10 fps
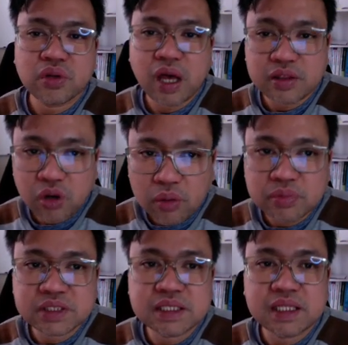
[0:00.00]
at
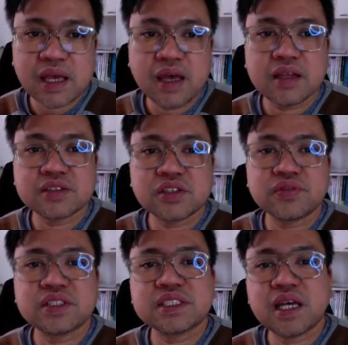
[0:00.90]
opposite ends of the
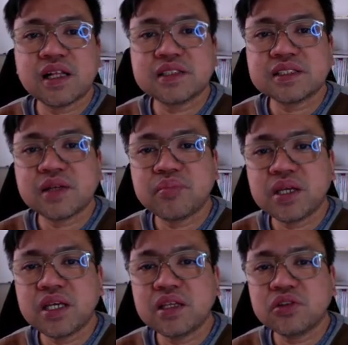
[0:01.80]
cells and
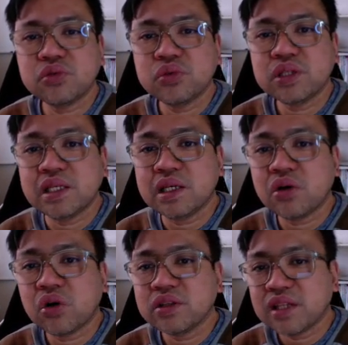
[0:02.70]
begin to
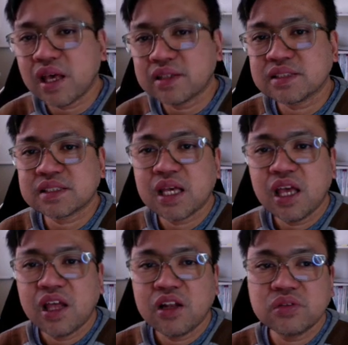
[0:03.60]
decondense,
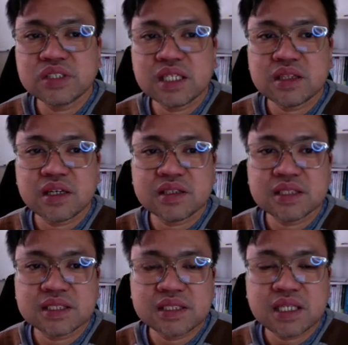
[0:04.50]
losing their
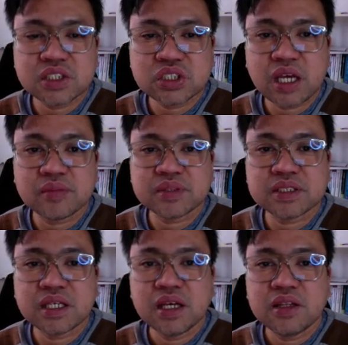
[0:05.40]
distinct shapes.
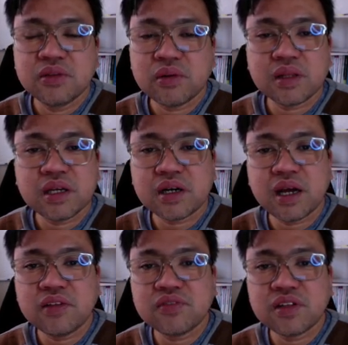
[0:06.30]
Nuclear
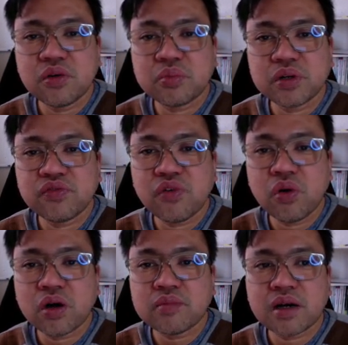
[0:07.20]
envelope
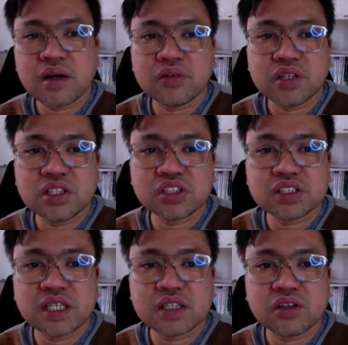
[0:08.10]
reform around each
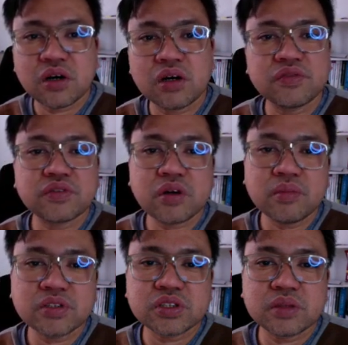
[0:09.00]
set of
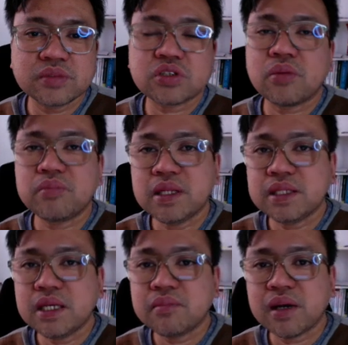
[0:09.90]
chromosomes,
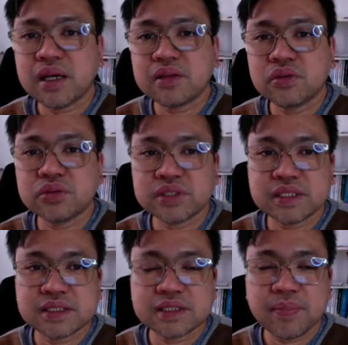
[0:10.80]
completing
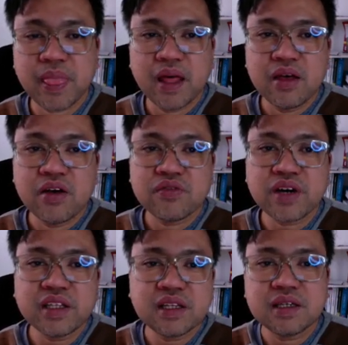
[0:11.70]
mitosis.
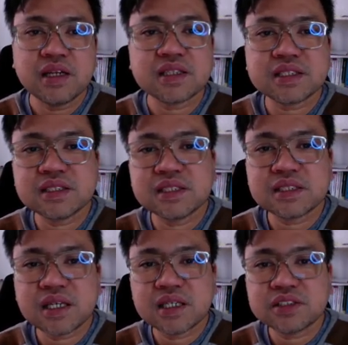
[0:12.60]
Finally, let us
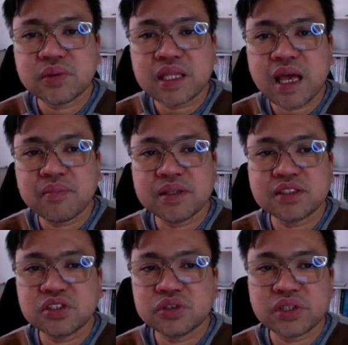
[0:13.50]
discuss what happens
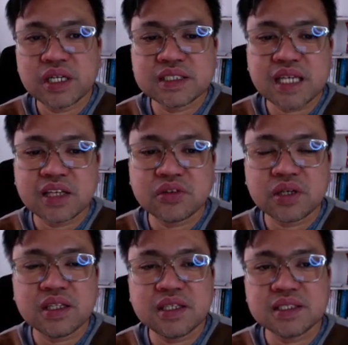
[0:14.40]
during
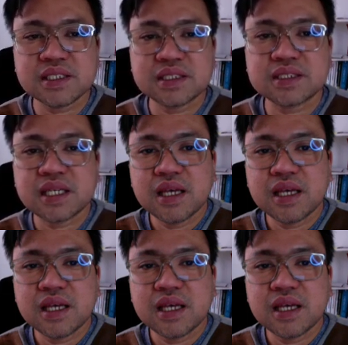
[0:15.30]
cytokinesis,